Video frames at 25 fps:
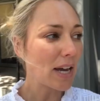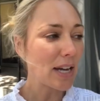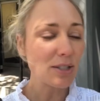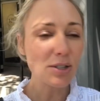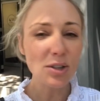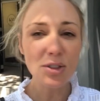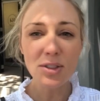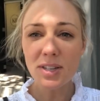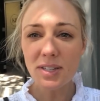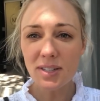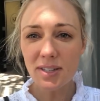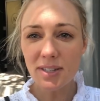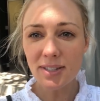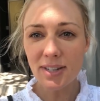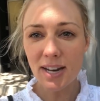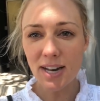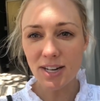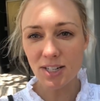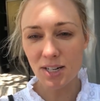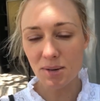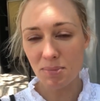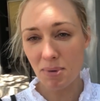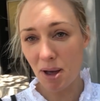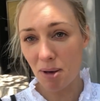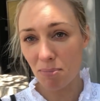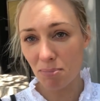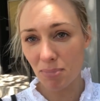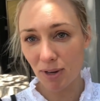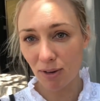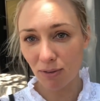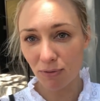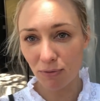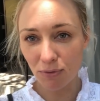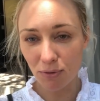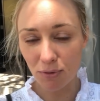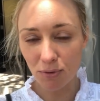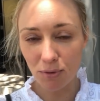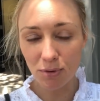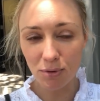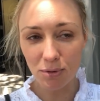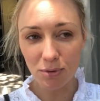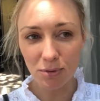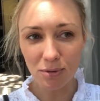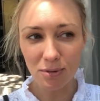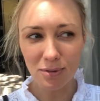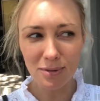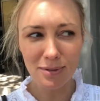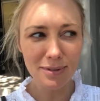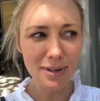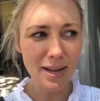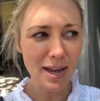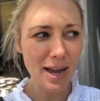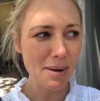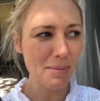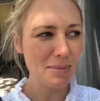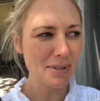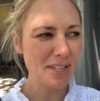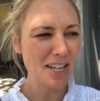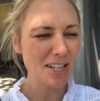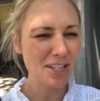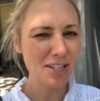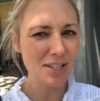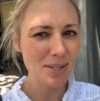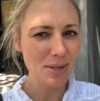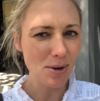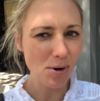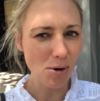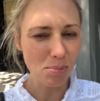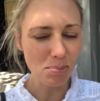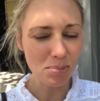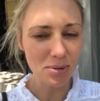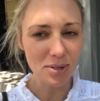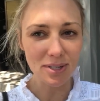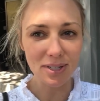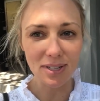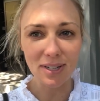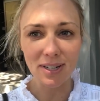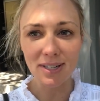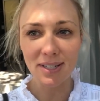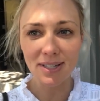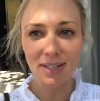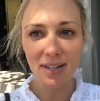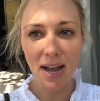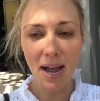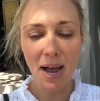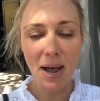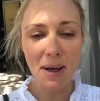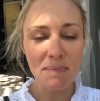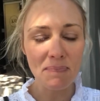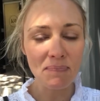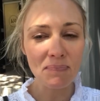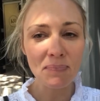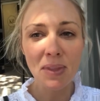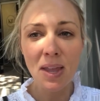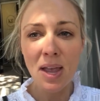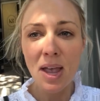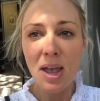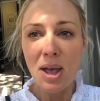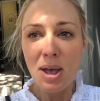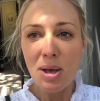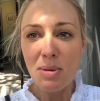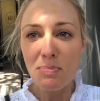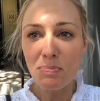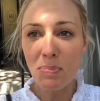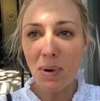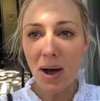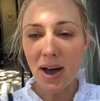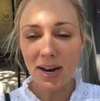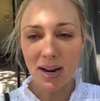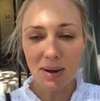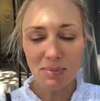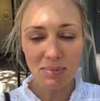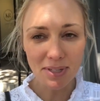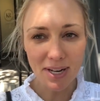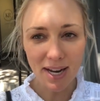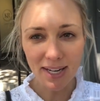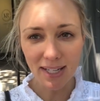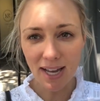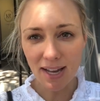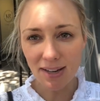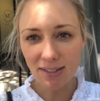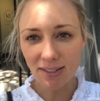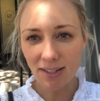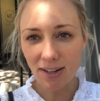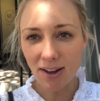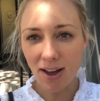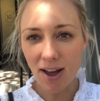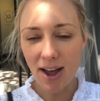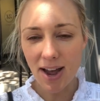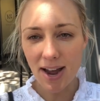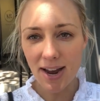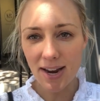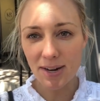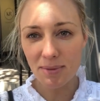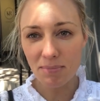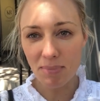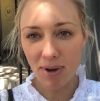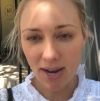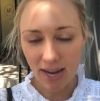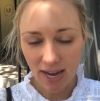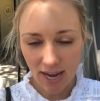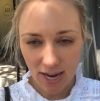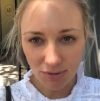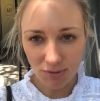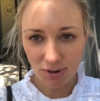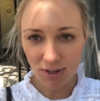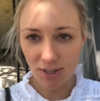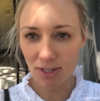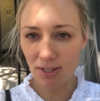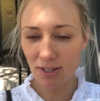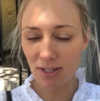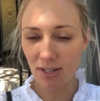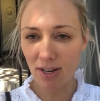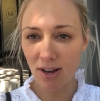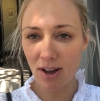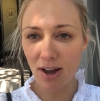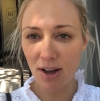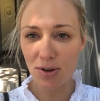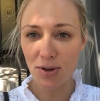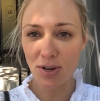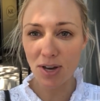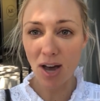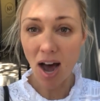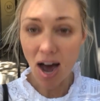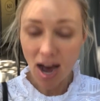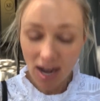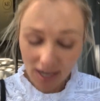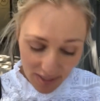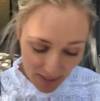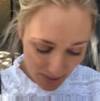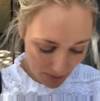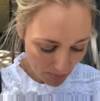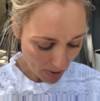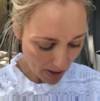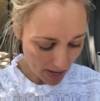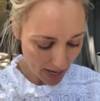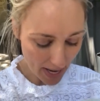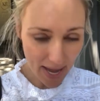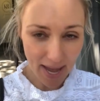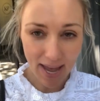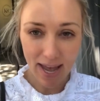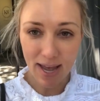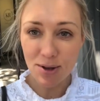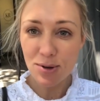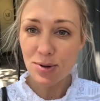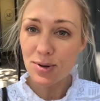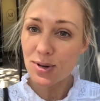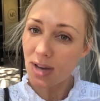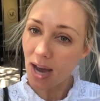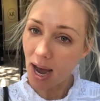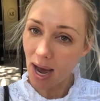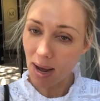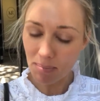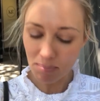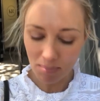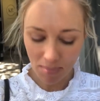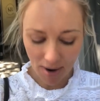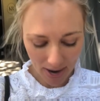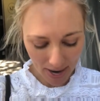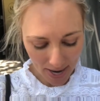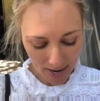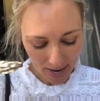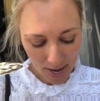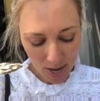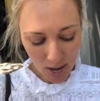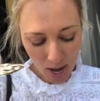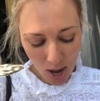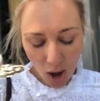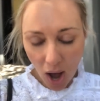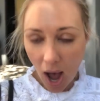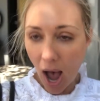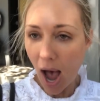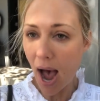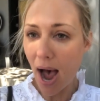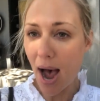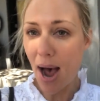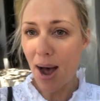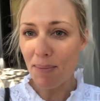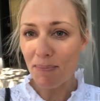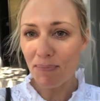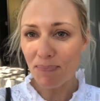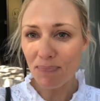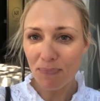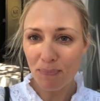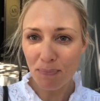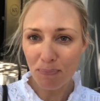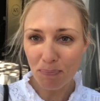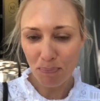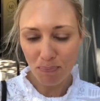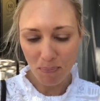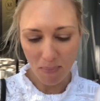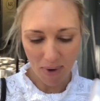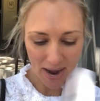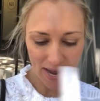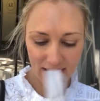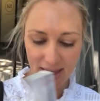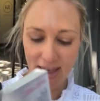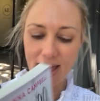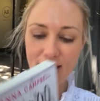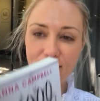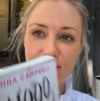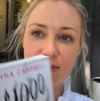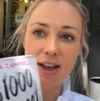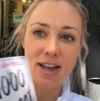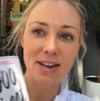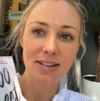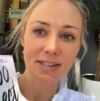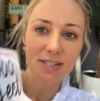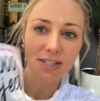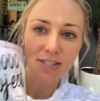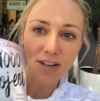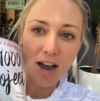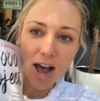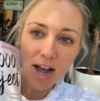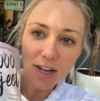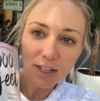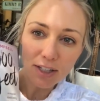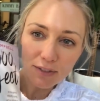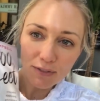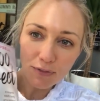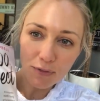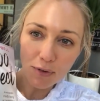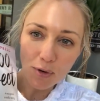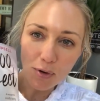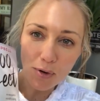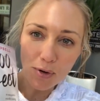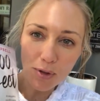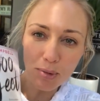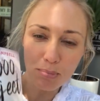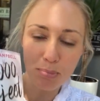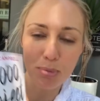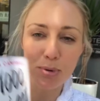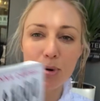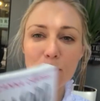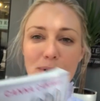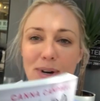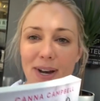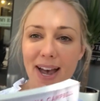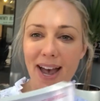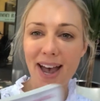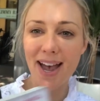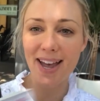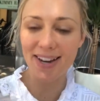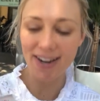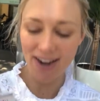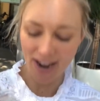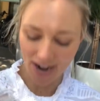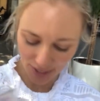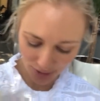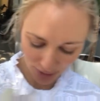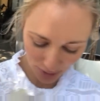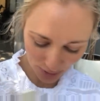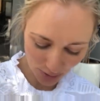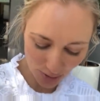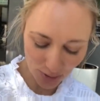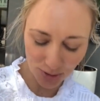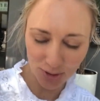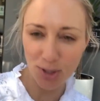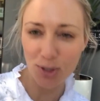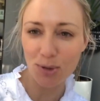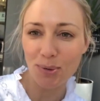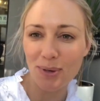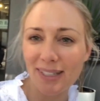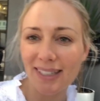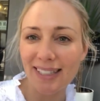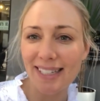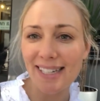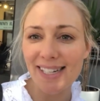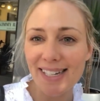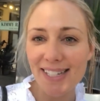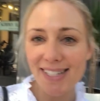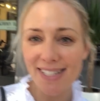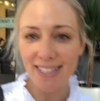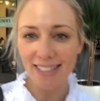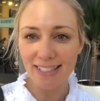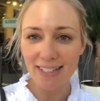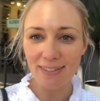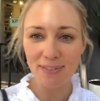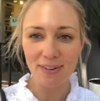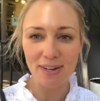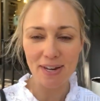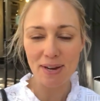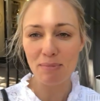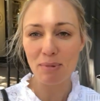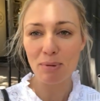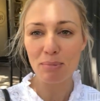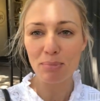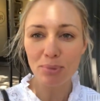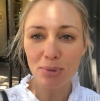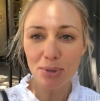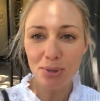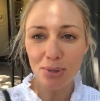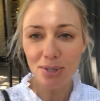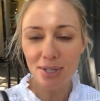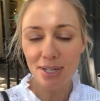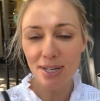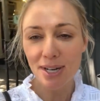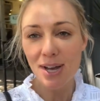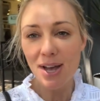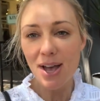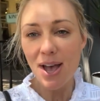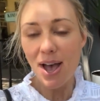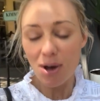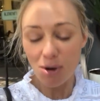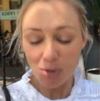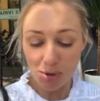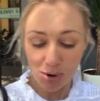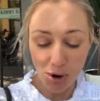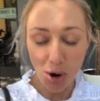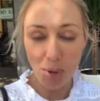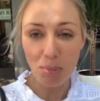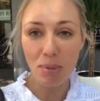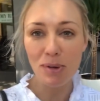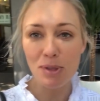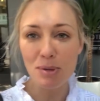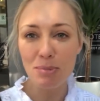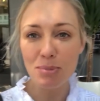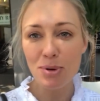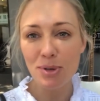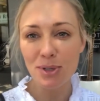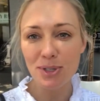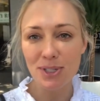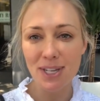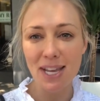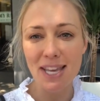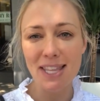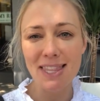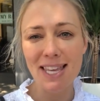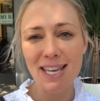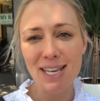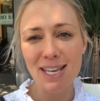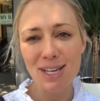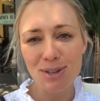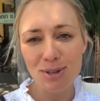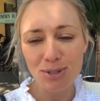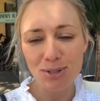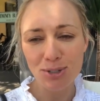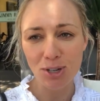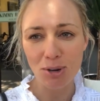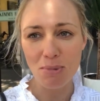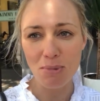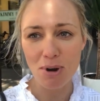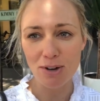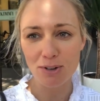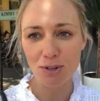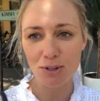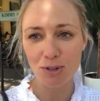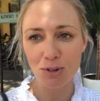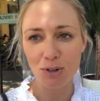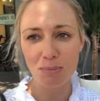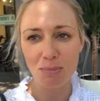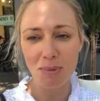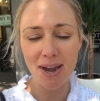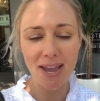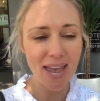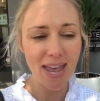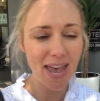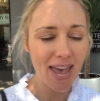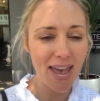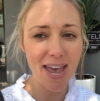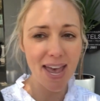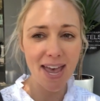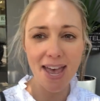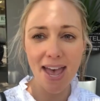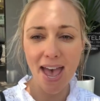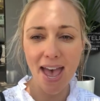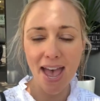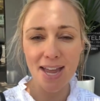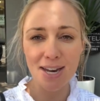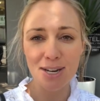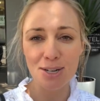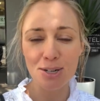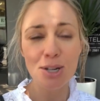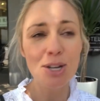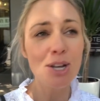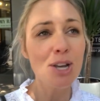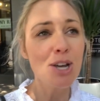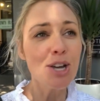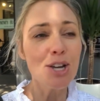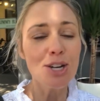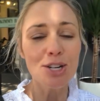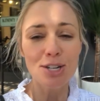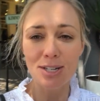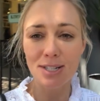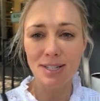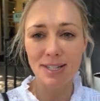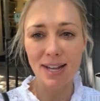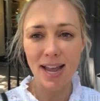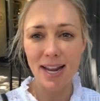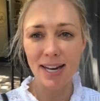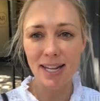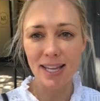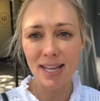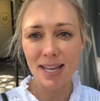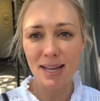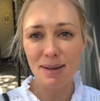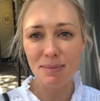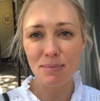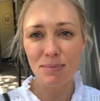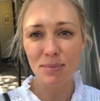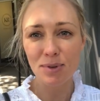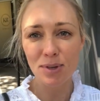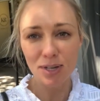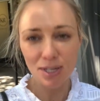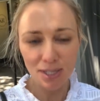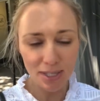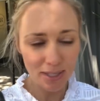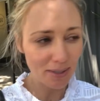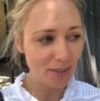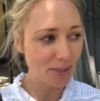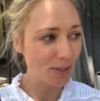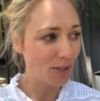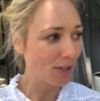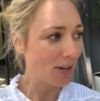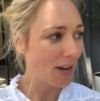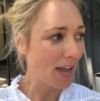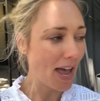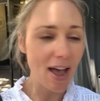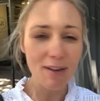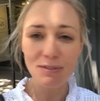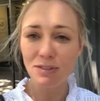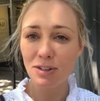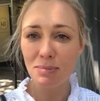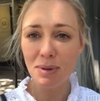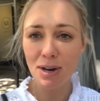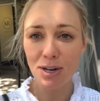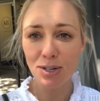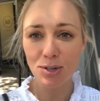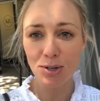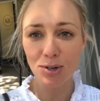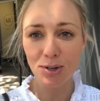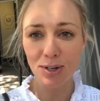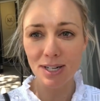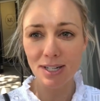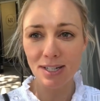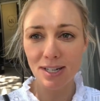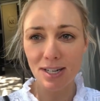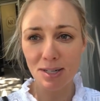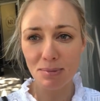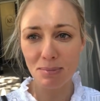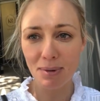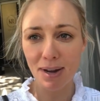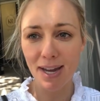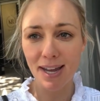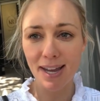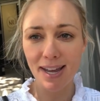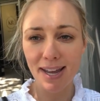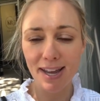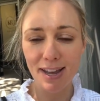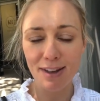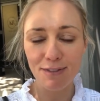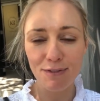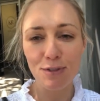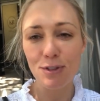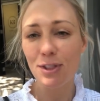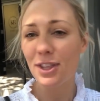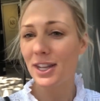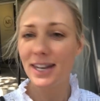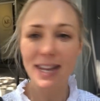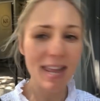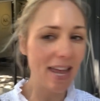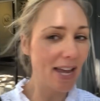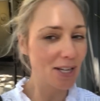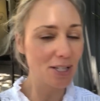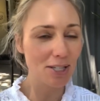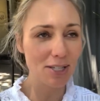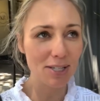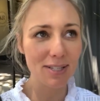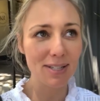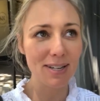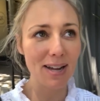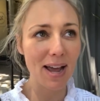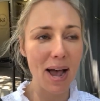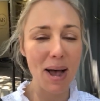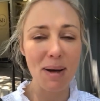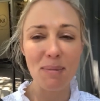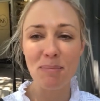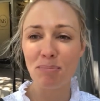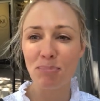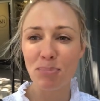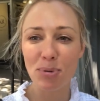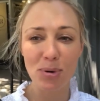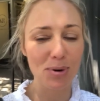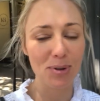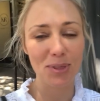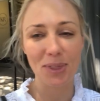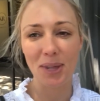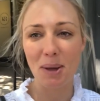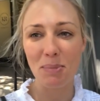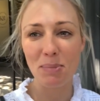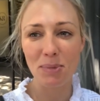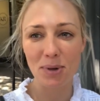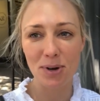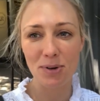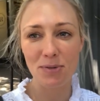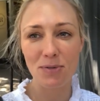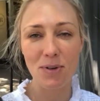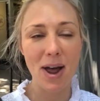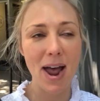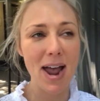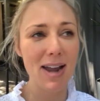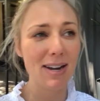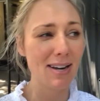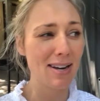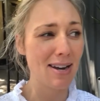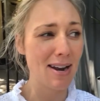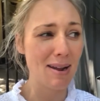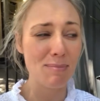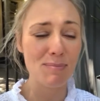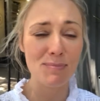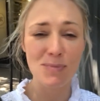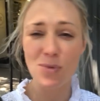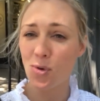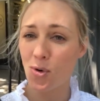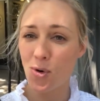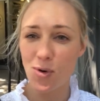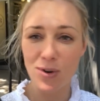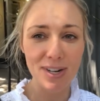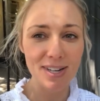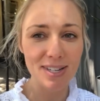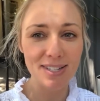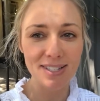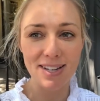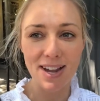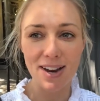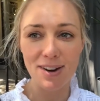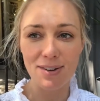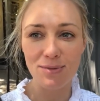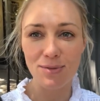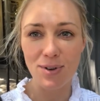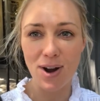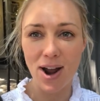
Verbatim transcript: Okay, so this isn't actually about being frugal. It's actually the opposite. But I'm standing outside my hairdresser's, the guy who cuts my hair, who cut my hair and style it for the book, and I just got to quickly deliver him a book, or a copy of the book, to say thank you so much for doing my hair, and to say to him he's gonna have to make sure he does my hair for the next book that I'm gonna write, and I'm already started